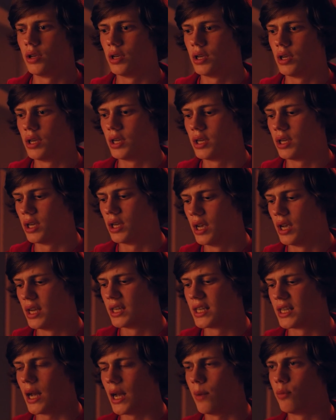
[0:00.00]
Simon
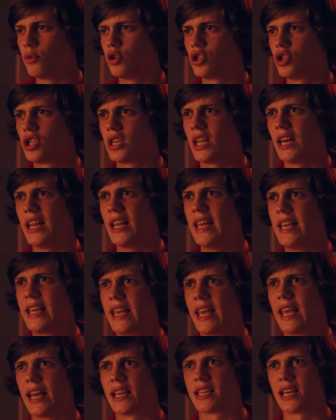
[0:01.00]
claims they need a girl to
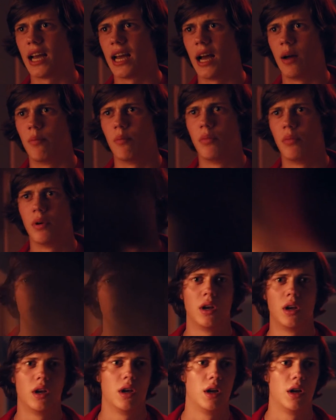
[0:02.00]
like him and Jennifer
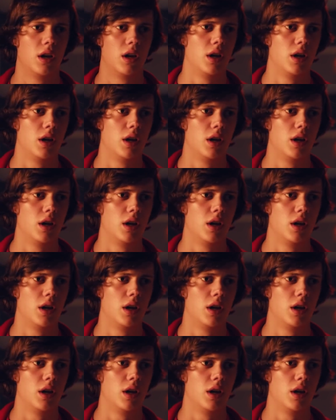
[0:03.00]
likes